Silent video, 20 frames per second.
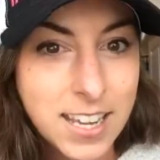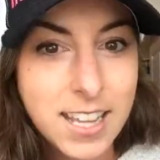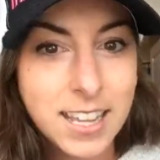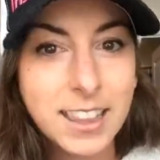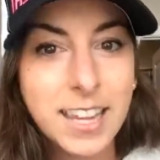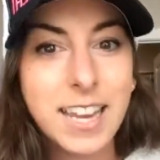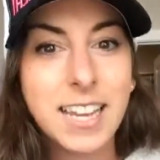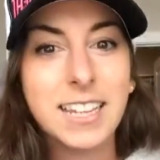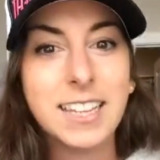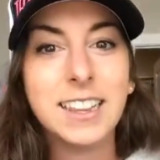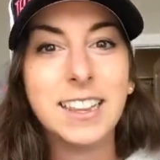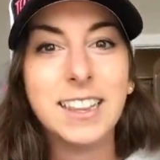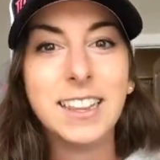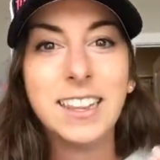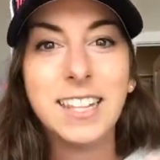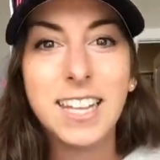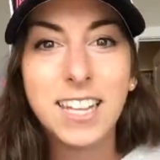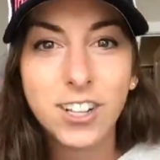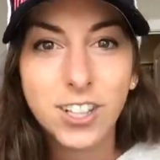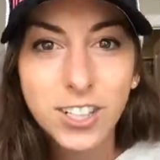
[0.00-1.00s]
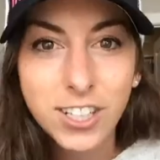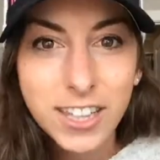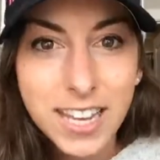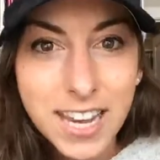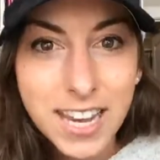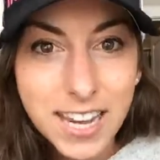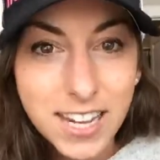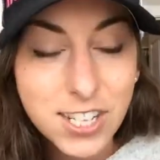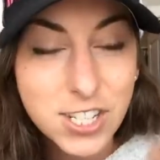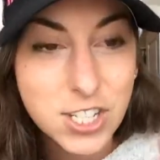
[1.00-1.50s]
Like,
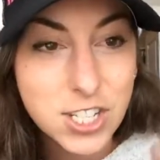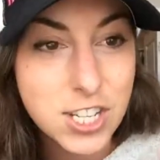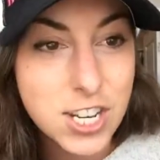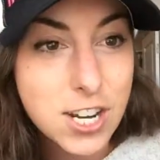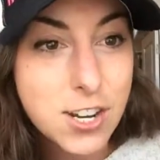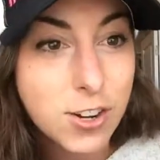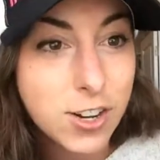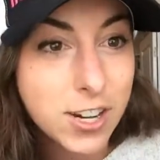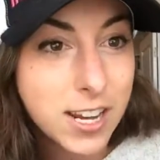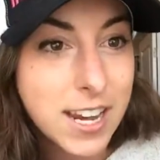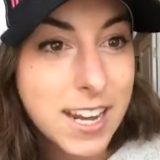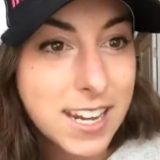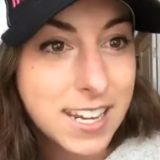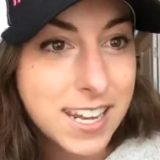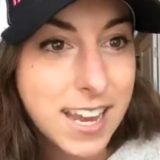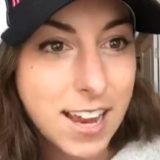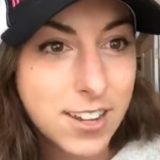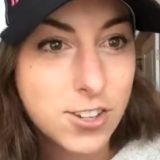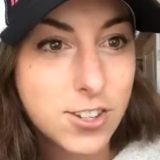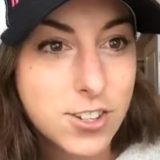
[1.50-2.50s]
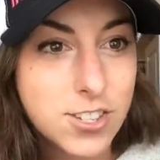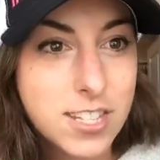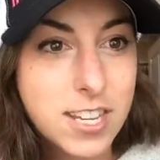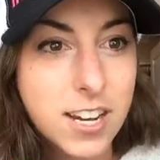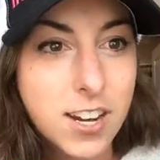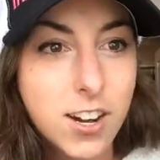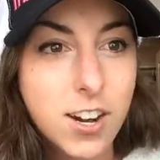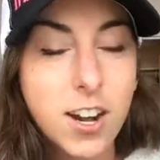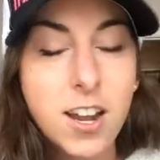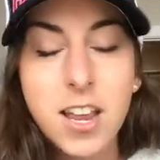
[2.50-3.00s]
literally, she created catcher's
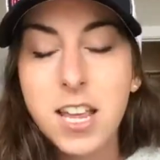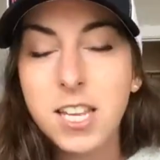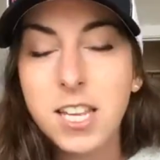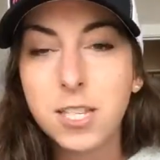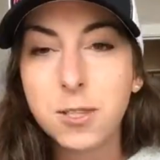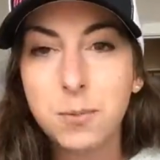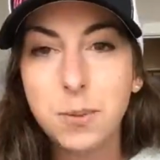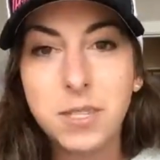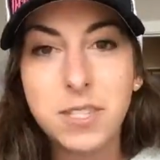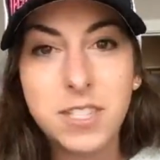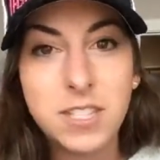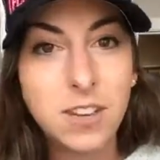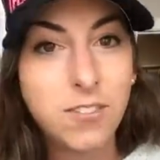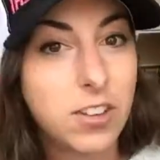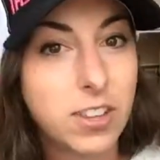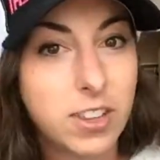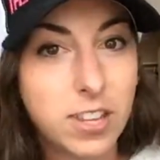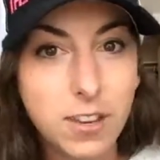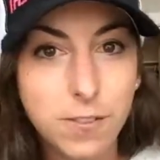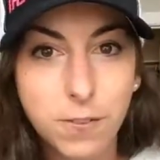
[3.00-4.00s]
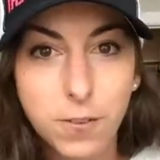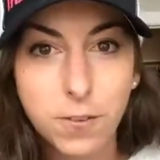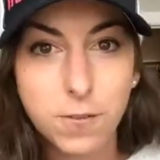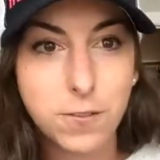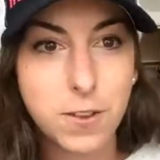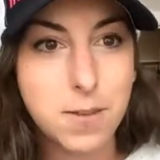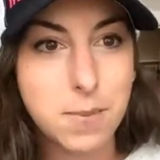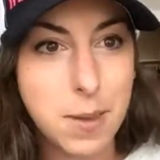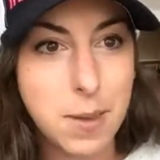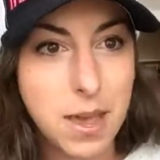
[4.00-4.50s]
gear specifically for
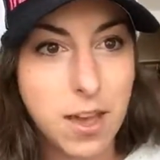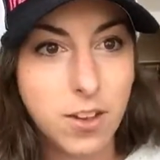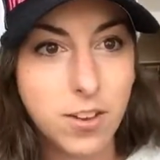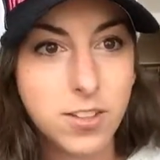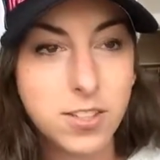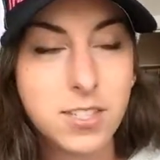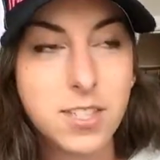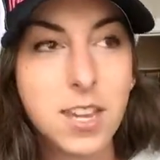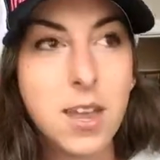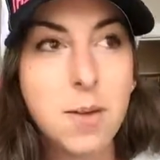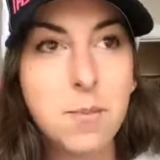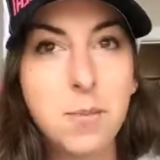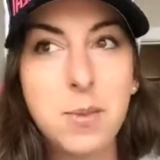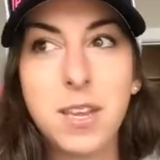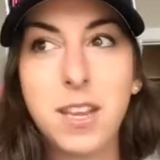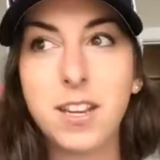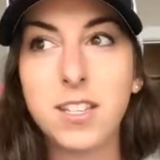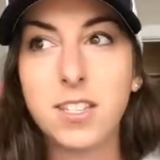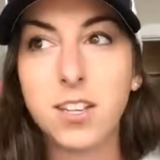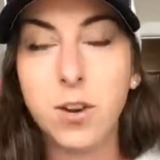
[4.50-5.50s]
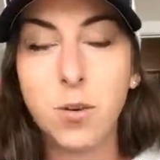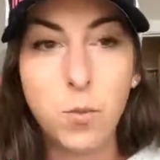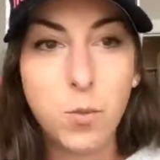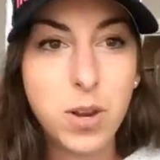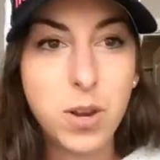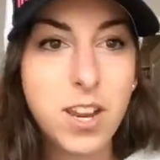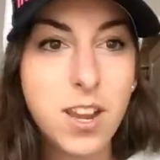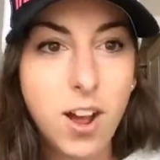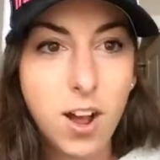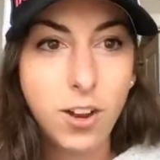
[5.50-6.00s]
females because
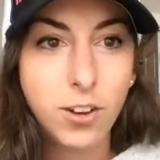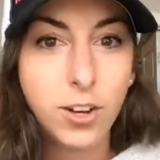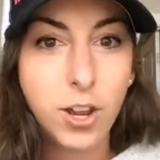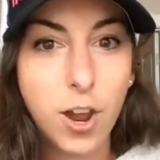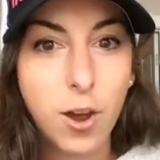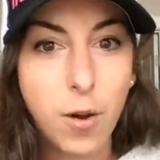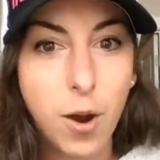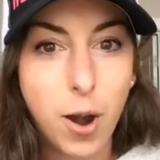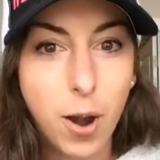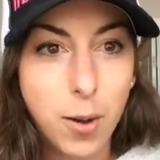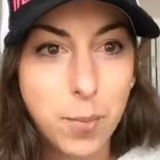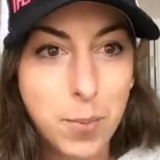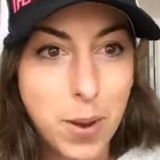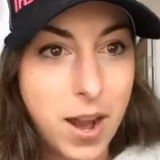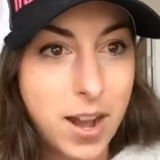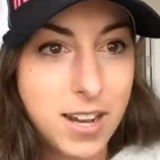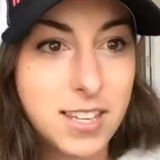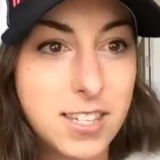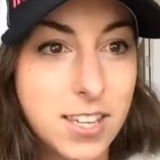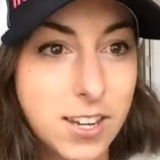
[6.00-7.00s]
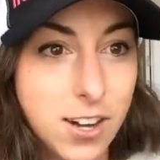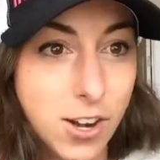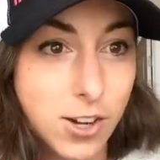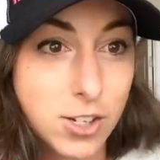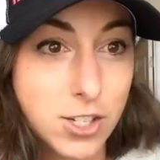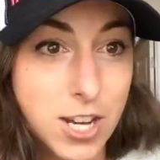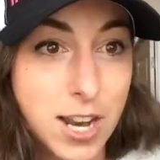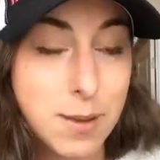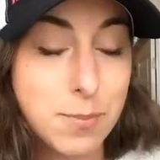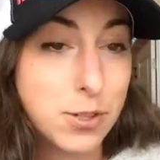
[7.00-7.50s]
we all know our bodies and our
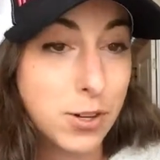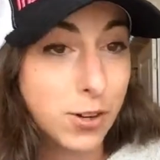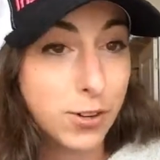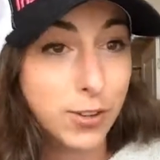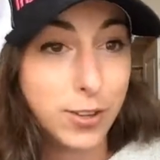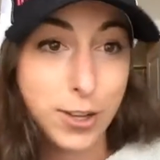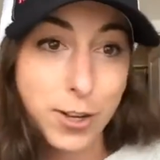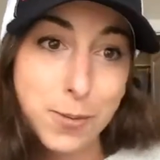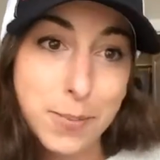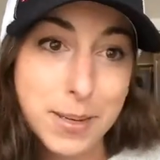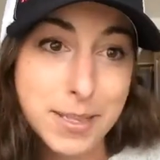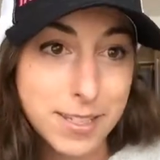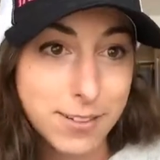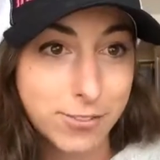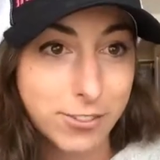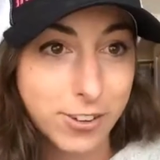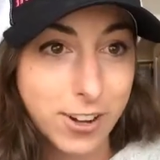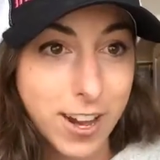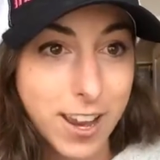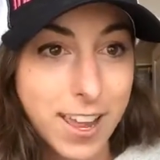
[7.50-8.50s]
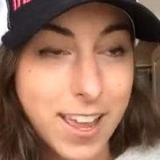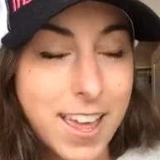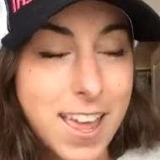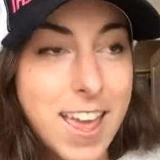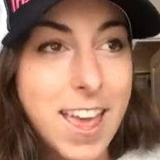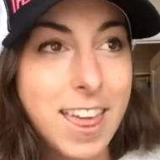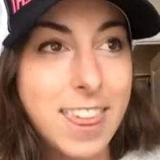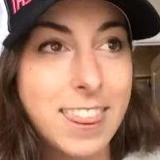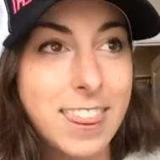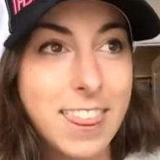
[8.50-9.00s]
shapes are a little bit different
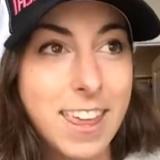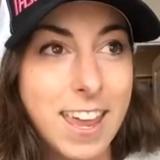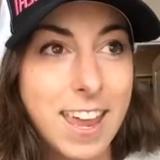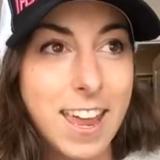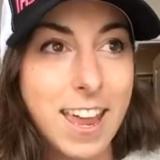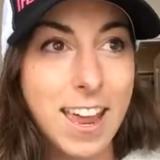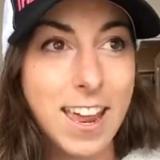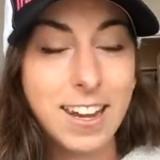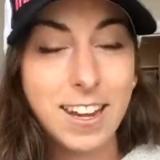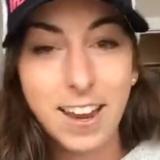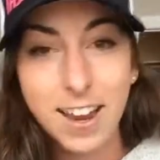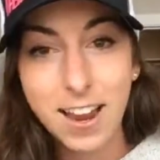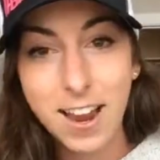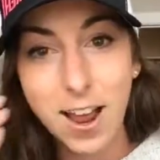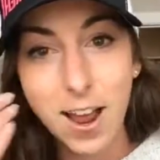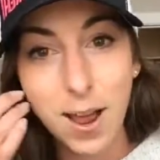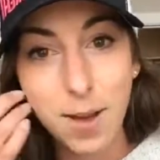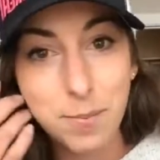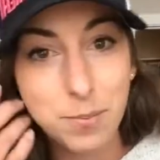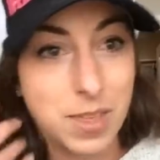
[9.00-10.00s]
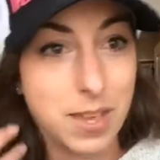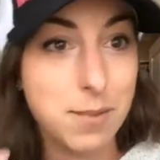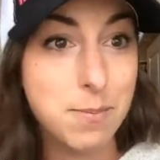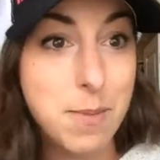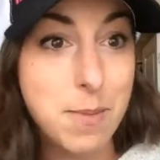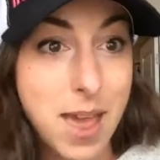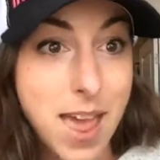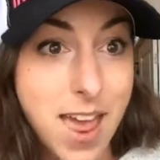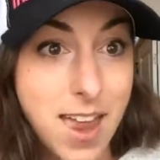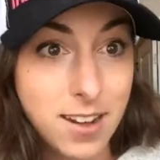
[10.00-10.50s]
than
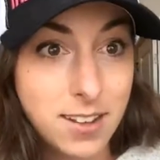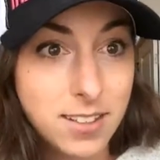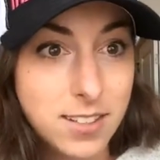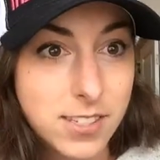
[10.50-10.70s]
men.